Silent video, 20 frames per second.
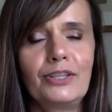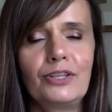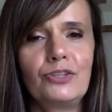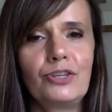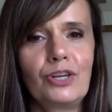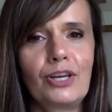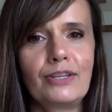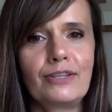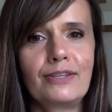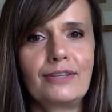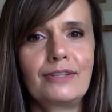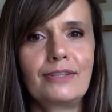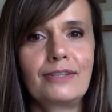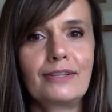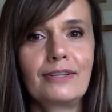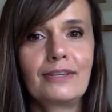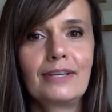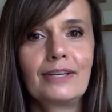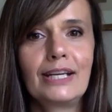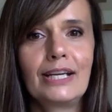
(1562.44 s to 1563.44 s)
to just
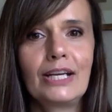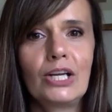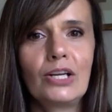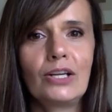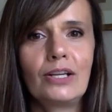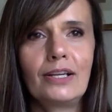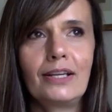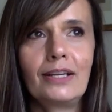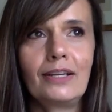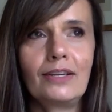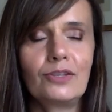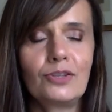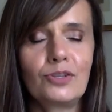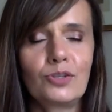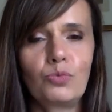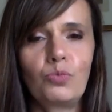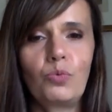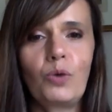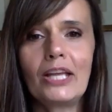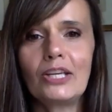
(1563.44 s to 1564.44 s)
you
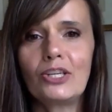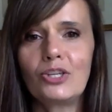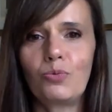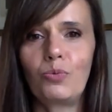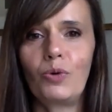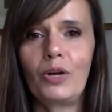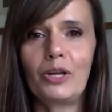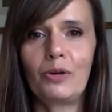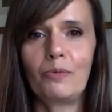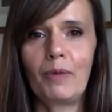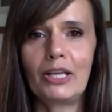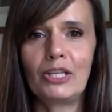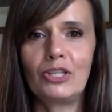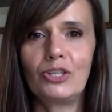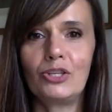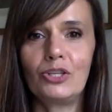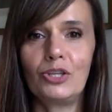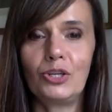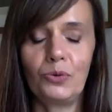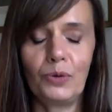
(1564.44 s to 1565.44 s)
switch what you're meant
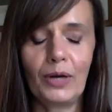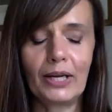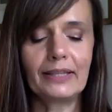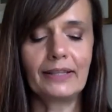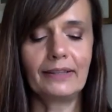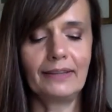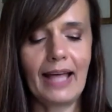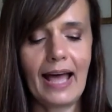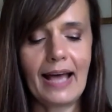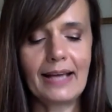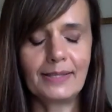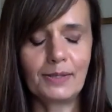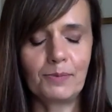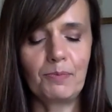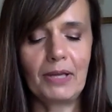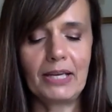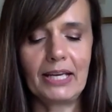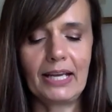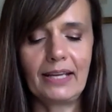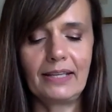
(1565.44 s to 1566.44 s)
to do at the last
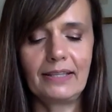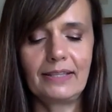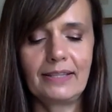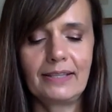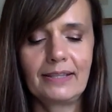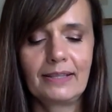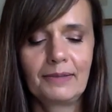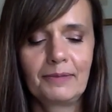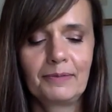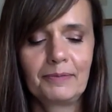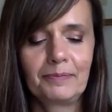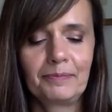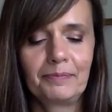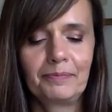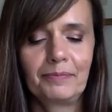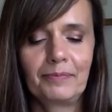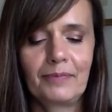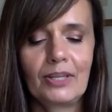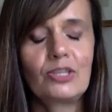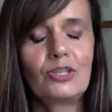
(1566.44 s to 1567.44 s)
minute.
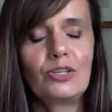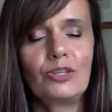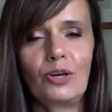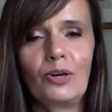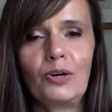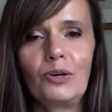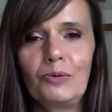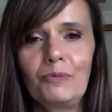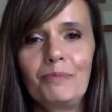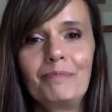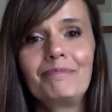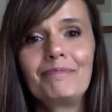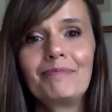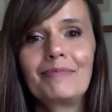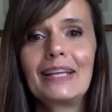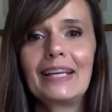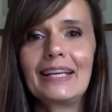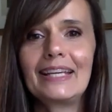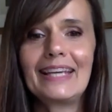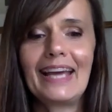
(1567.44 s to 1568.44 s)
So
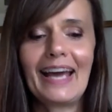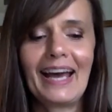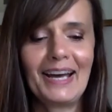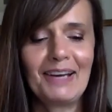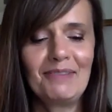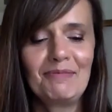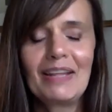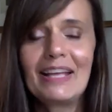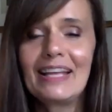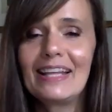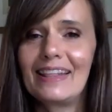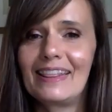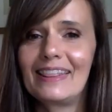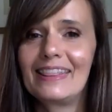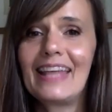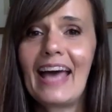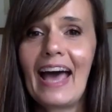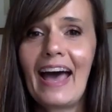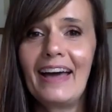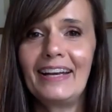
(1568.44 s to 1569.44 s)
yeah,
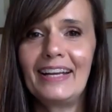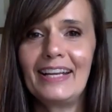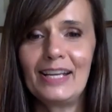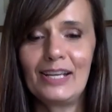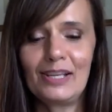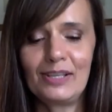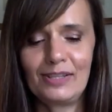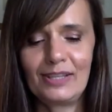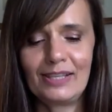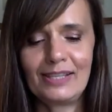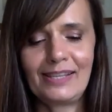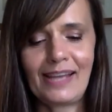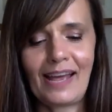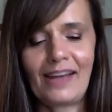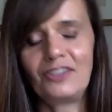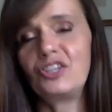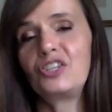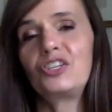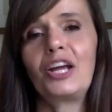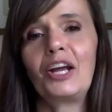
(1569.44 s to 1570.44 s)
that is the
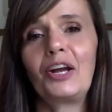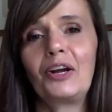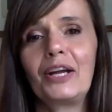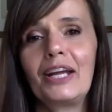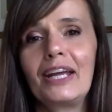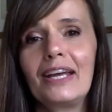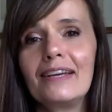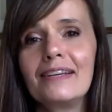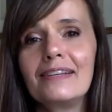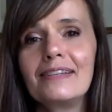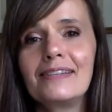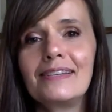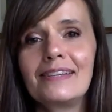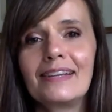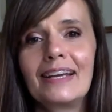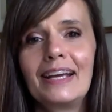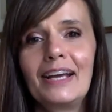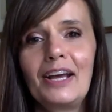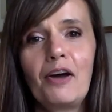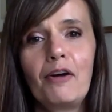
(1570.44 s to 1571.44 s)
Sagittarius
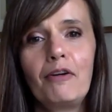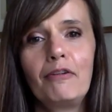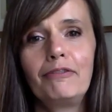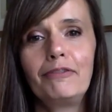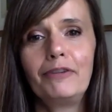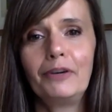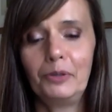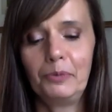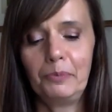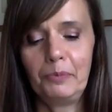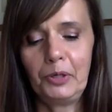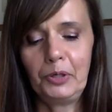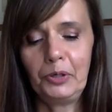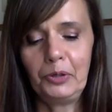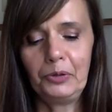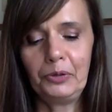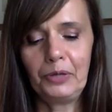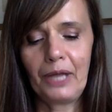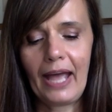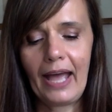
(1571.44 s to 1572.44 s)
full
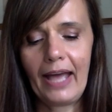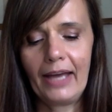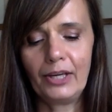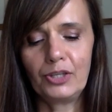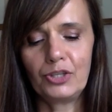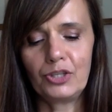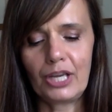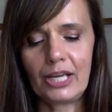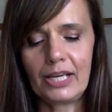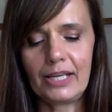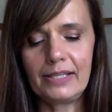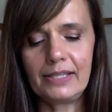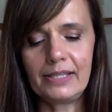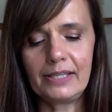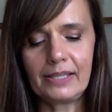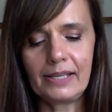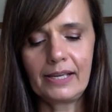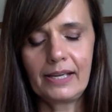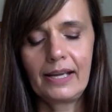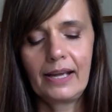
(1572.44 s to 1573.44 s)
moon
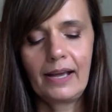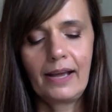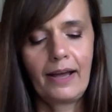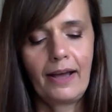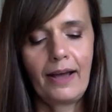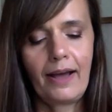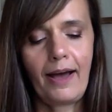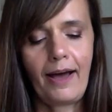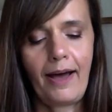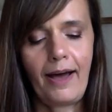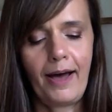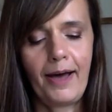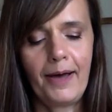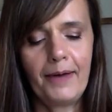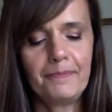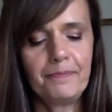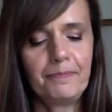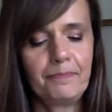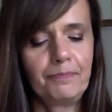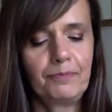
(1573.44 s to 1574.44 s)
energies.
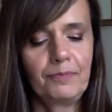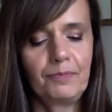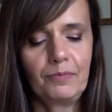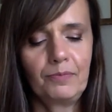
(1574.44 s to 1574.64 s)
Um,